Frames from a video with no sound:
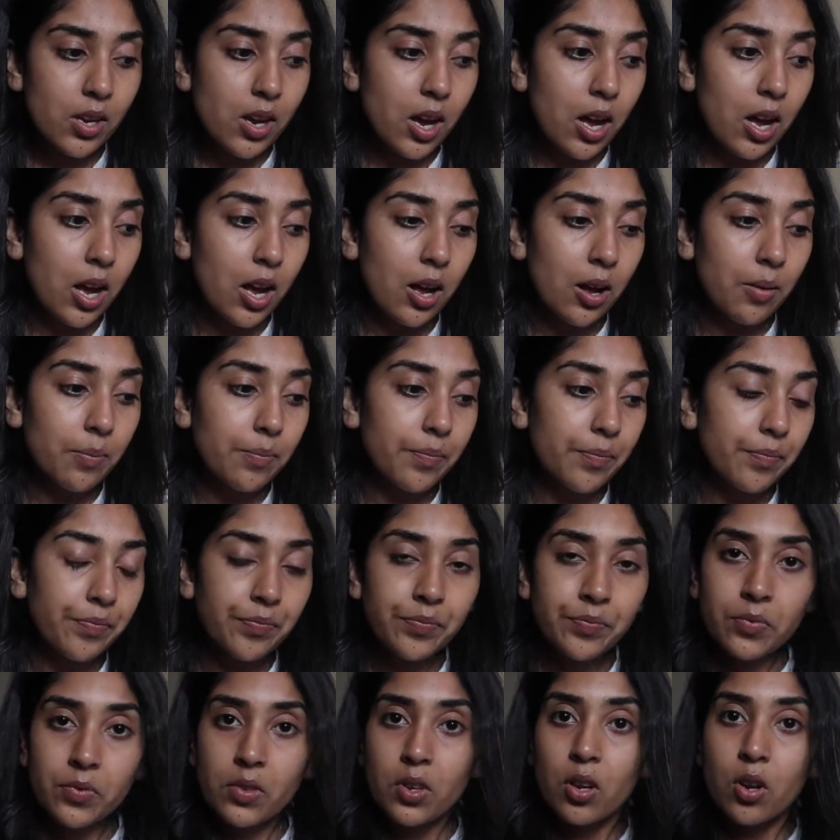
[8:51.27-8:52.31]

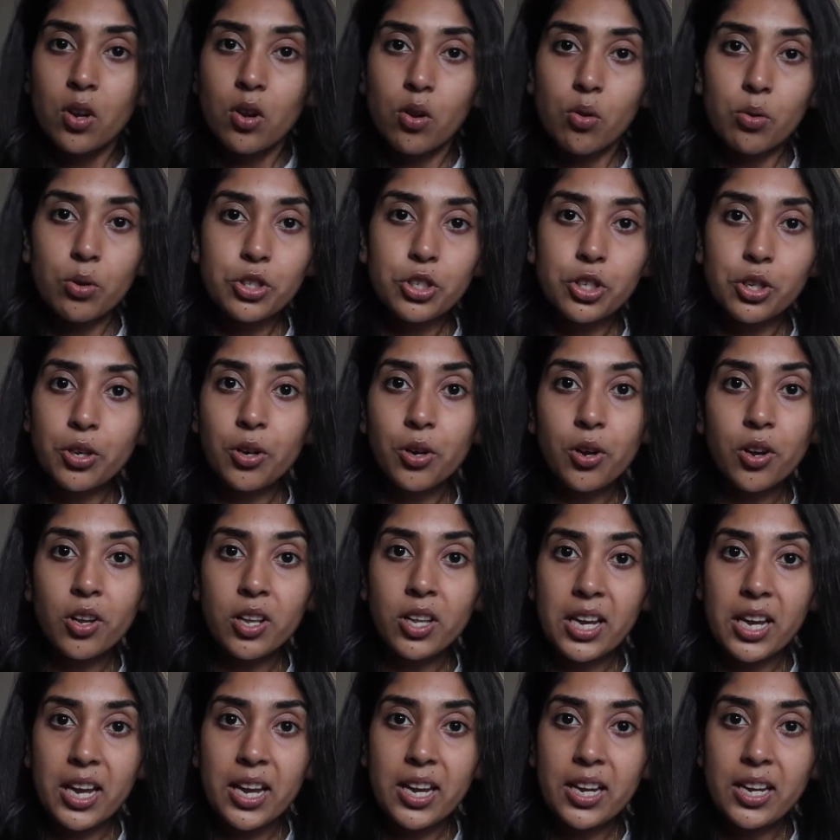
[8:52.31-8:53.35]

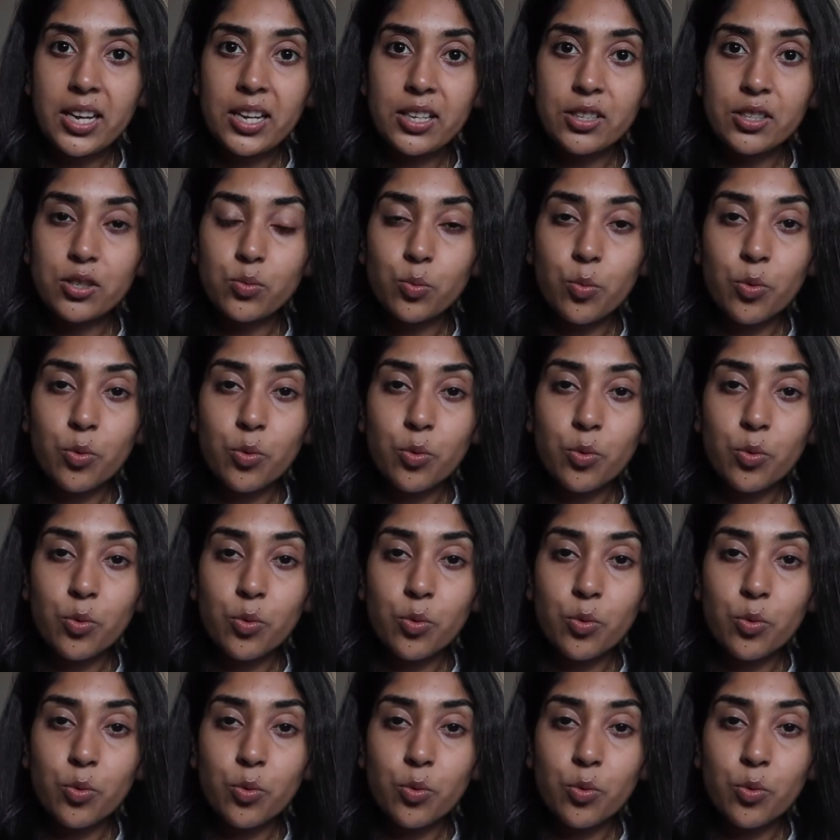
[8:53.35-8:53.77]
it's